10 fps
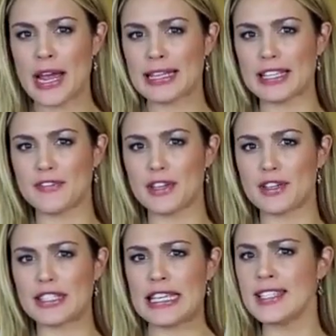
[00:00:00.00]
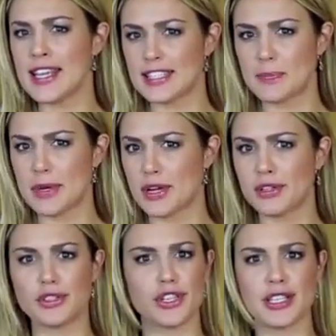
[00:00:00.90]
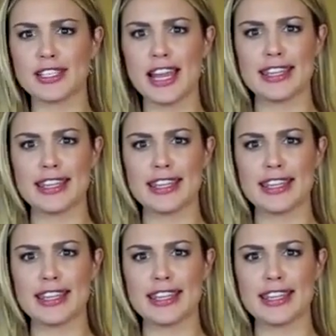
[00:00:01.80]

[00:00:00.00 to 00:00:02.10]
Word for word: Riley feels he takes a pill just